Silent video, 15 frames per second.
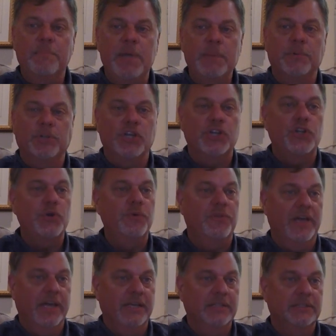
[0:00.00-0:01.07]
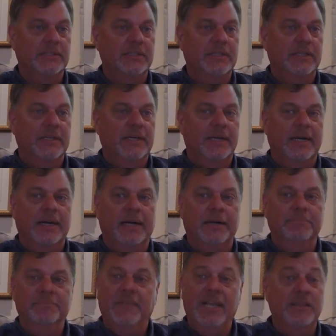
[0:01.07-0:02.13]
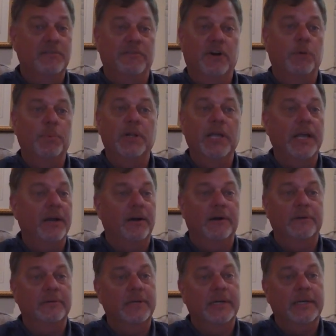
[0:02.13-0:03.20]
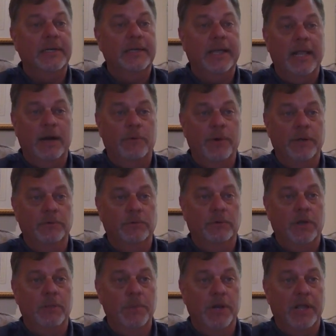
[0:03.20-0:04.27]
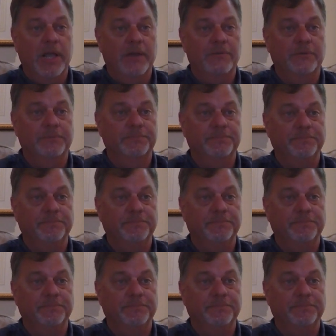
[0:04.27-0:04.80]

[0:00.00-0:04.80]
people to do things, either verbally or in a written communication.